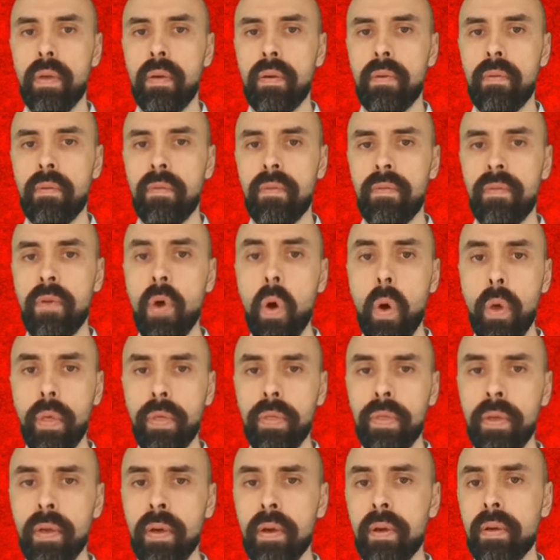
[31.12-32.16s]

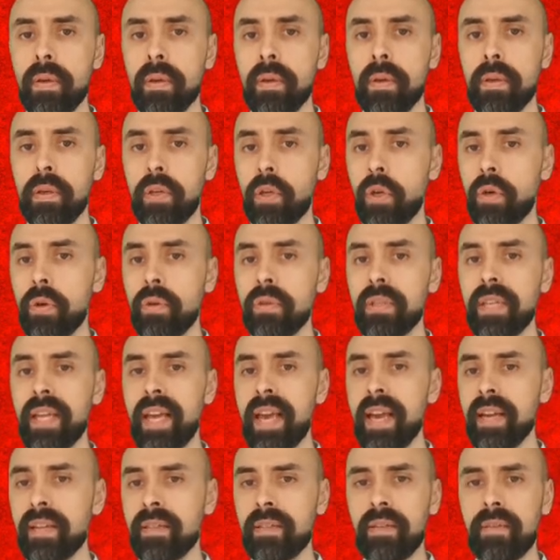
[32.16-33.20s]
Fourth, use
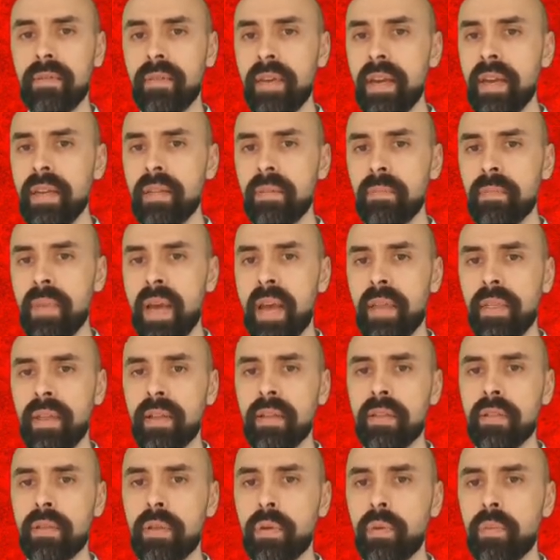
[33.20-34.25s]
activate
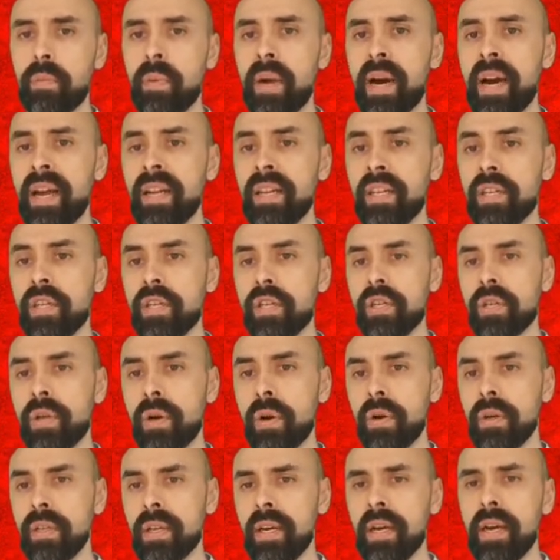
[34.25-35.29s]
method to bind a
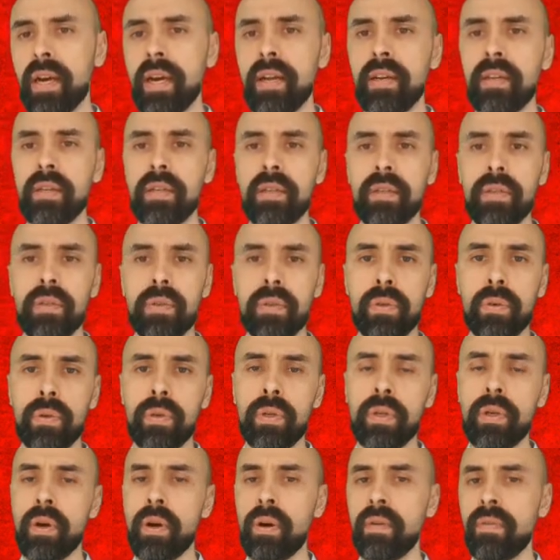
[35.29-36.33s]
shortcut to
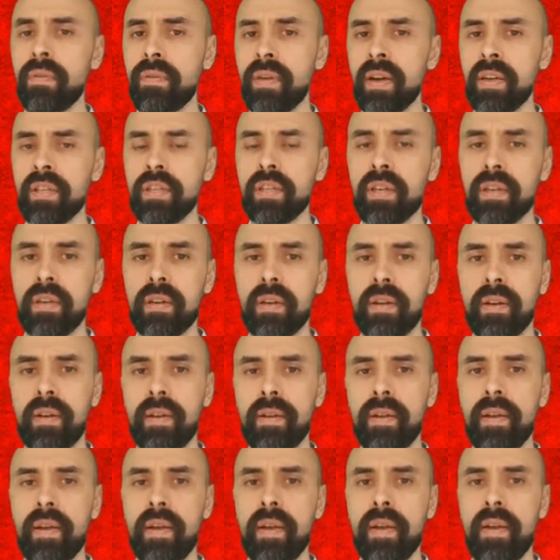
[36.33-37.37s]
your function.
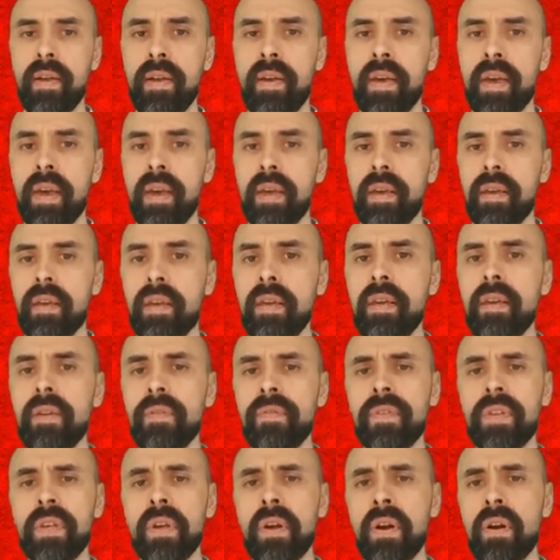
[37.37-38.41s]
If
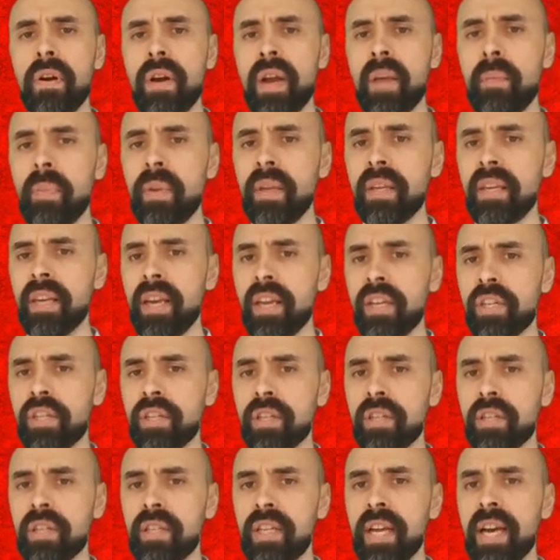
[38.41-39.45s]
your
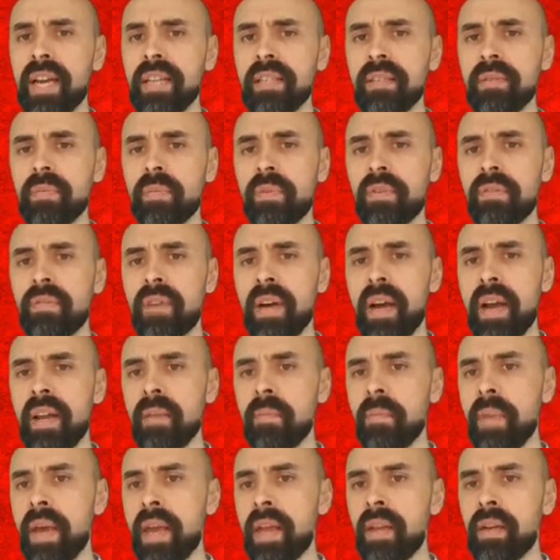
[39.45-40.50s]
application doesn't provide a
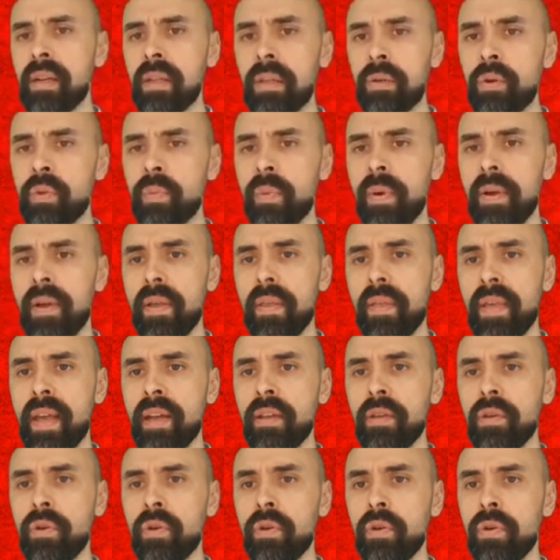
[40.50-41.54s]
main loop, then
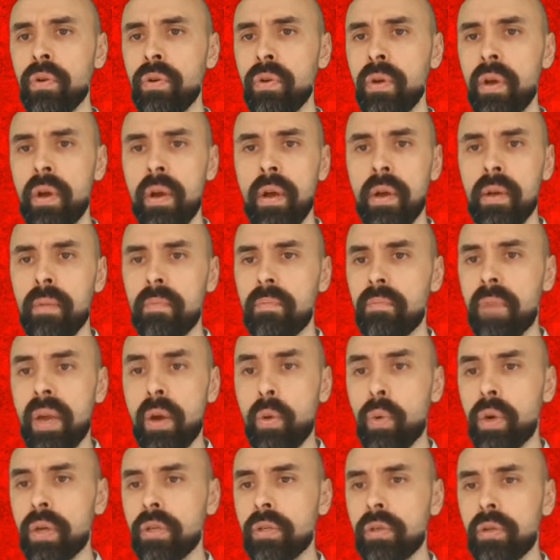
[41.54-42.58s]
you may
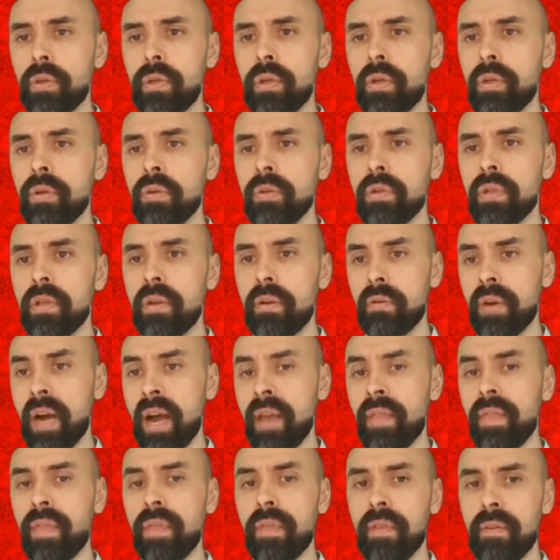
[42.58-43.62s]
want to use
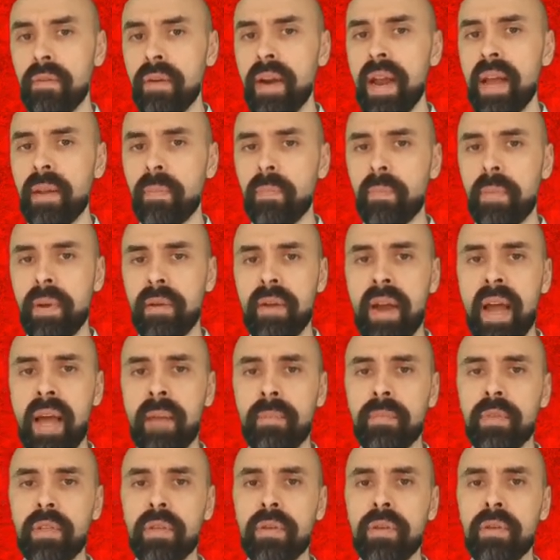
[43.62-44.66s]
runThread
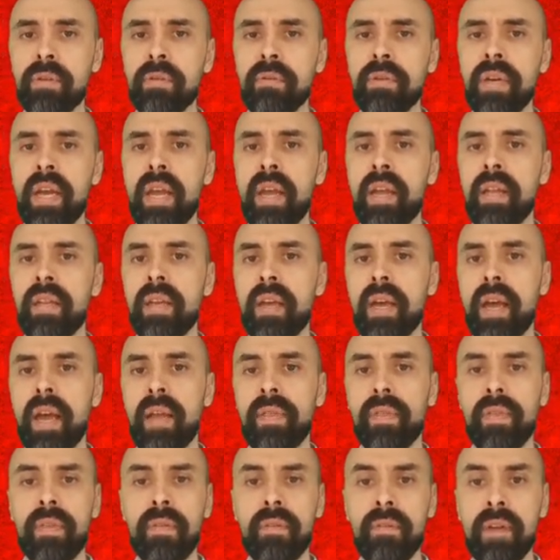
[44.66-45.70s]
param to create a
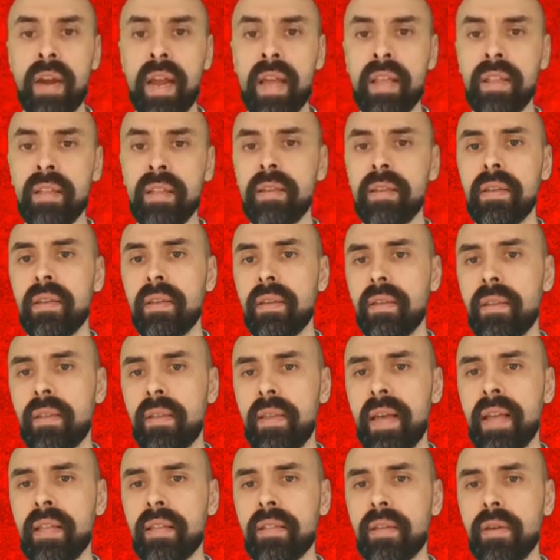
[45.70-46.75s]
thread
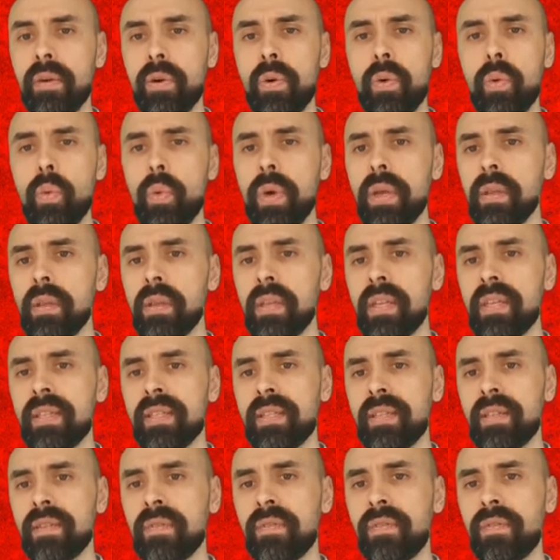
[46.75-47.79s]
that will
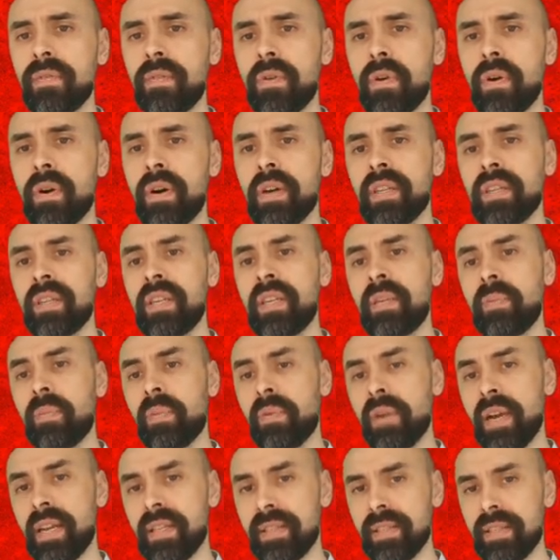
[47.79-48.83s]
listen for key
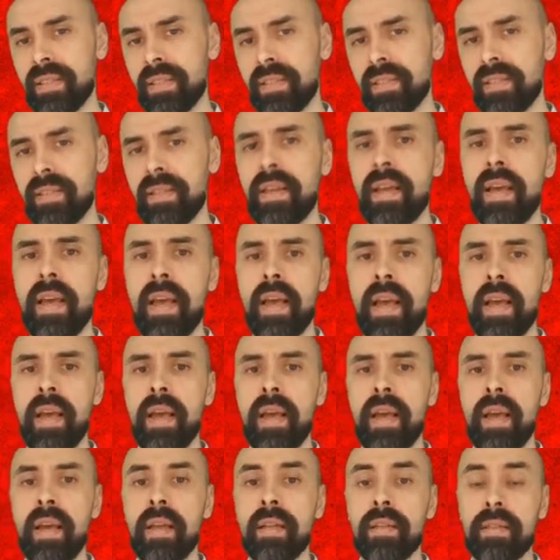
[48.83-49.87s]
presses.
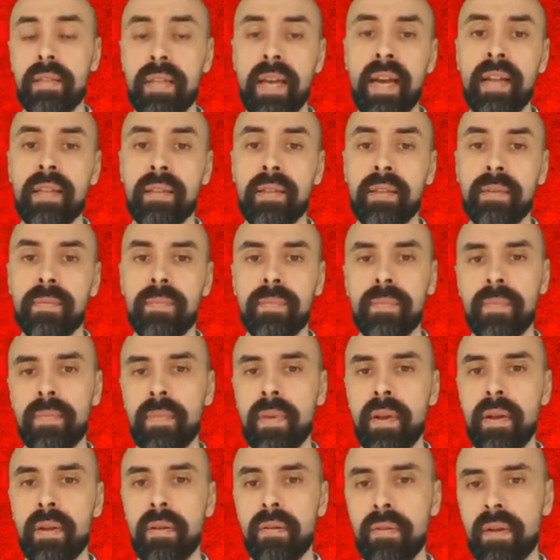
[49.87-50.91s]
Done.
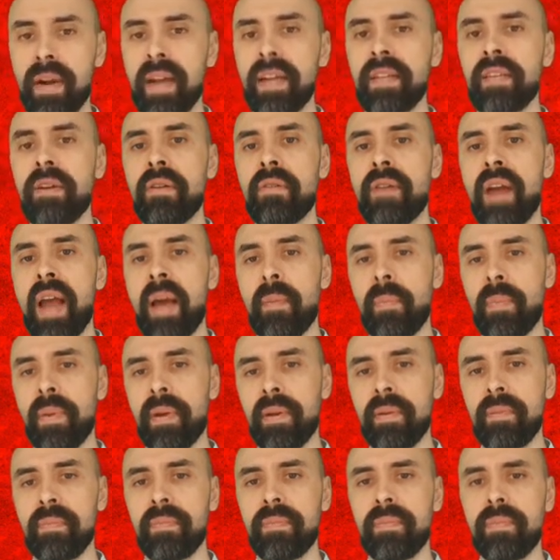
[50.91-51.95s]
Run your app.
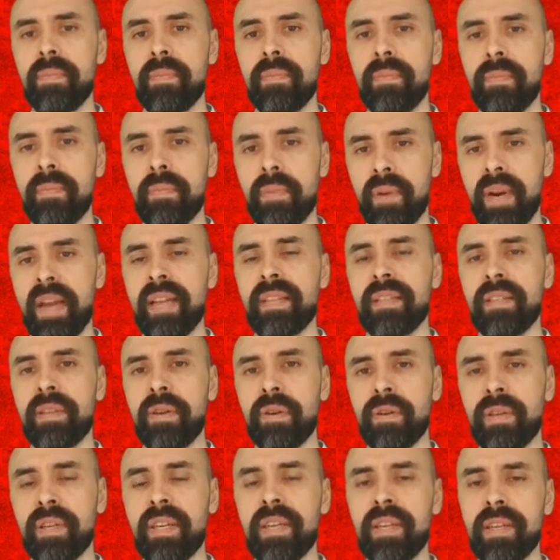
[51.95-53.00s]
Press your
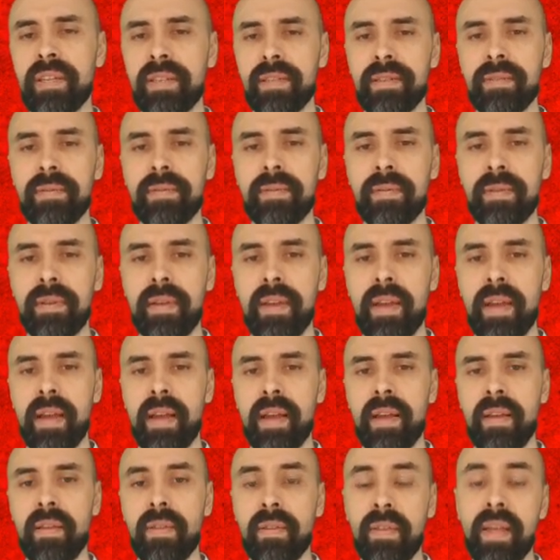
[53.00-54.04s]
keys.
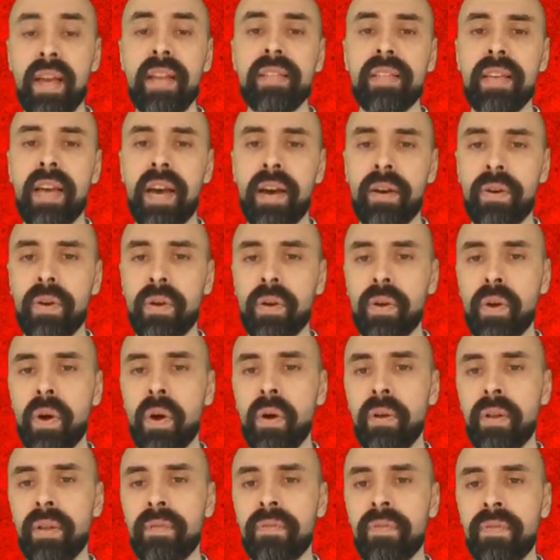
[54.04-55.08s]
That's how you
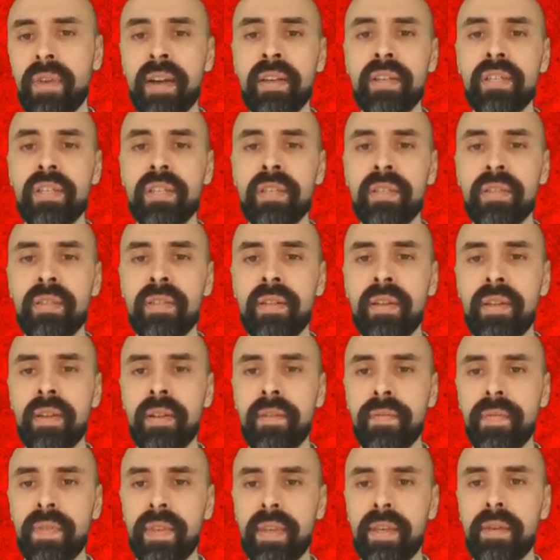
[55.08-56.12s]
call a function
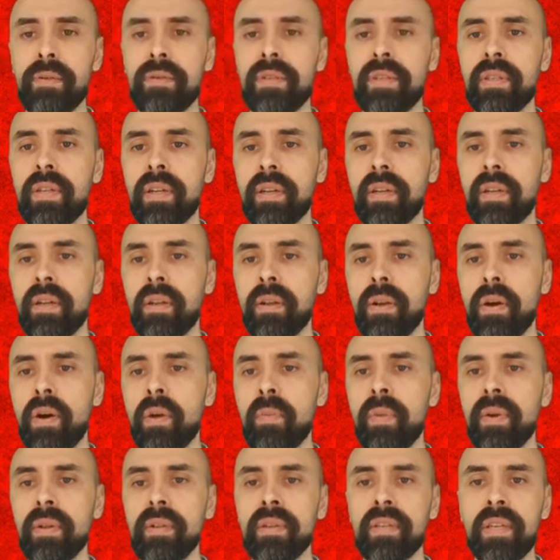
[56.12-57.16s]
using a
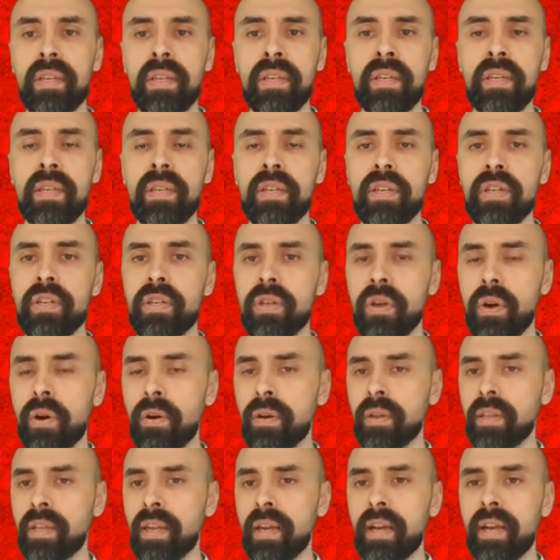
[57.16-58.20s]
global key
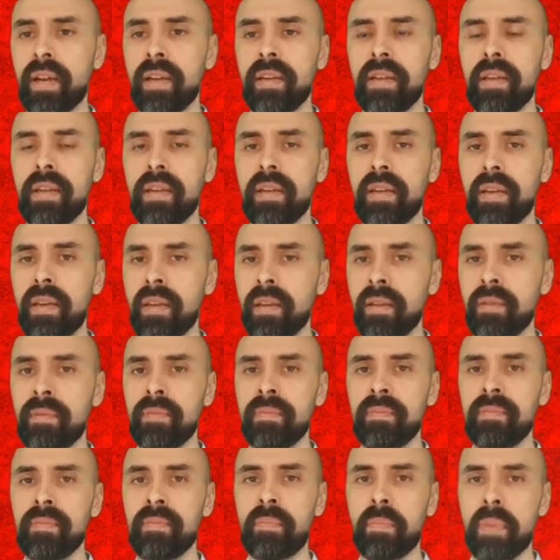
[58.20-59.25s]
shortcut in
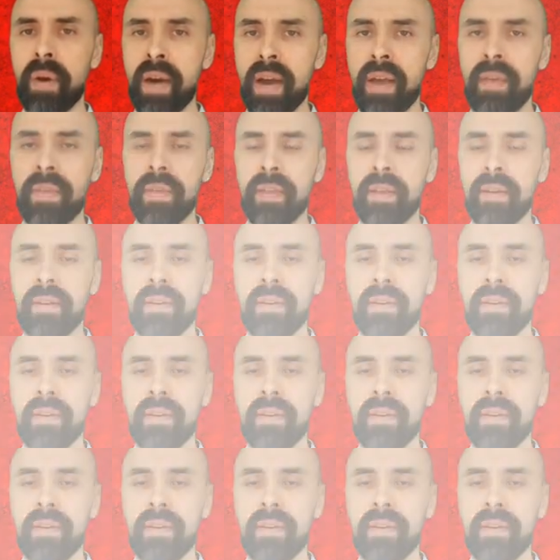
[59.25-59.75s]
Python.